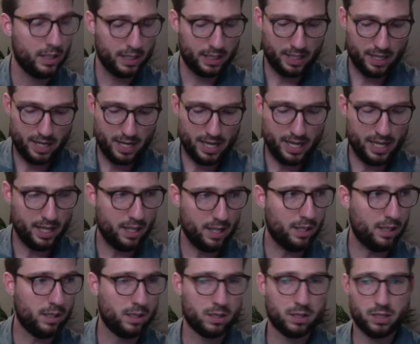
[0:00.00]
Yeah,
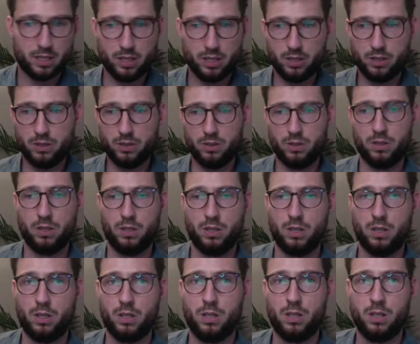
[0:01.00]
so
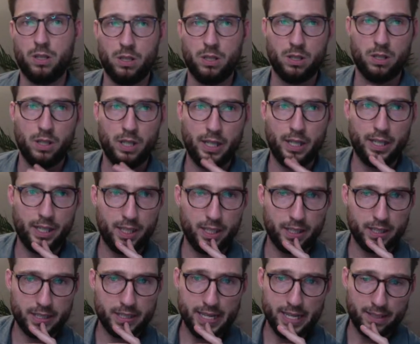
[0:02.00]
so
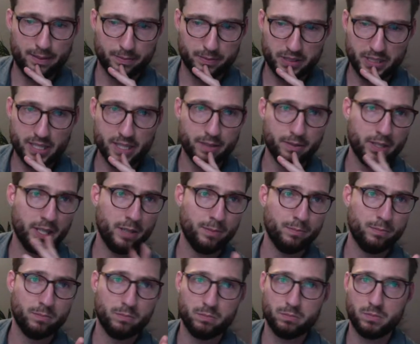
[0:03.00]
you know,